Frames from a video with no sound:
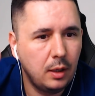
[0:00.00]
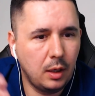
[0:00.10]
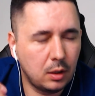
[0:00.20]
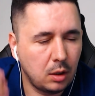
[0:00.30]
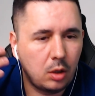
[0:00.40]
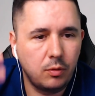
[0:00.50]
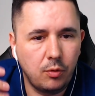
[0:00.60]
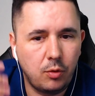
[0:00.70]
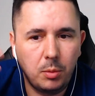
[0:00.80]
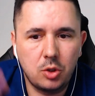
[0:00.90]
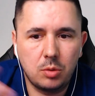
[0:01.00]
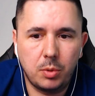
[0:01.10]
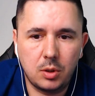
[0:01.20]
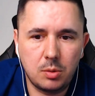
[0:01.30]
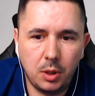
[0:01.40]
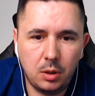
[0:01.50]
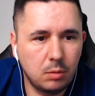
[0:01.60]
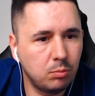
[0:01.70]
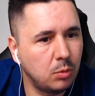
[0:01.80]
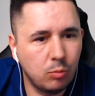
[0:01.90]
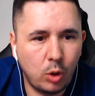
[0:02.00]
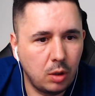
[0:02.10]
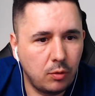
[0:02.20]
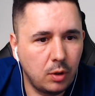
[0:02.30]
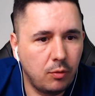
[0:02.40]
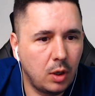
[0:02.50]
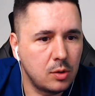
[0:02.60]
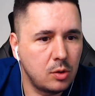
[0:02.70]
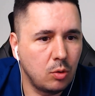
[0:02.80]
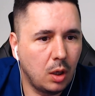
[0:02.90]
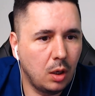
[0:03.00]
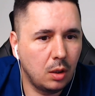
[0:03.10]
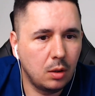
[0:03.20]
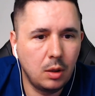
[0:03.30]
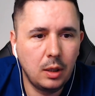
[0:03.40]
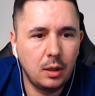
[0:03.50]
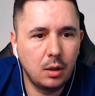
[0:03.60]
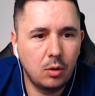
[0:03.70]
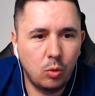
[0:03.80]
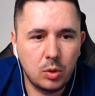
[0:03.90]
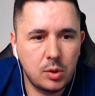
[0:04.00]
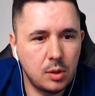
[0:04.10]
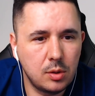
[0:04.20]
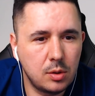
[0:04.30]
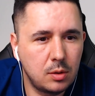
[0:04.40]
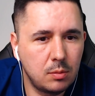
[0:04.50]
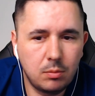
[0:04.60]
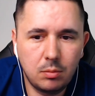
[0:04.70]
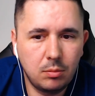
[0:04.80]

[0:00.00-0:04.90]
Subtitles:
get a lot of information, participate at whatever events you can, courses,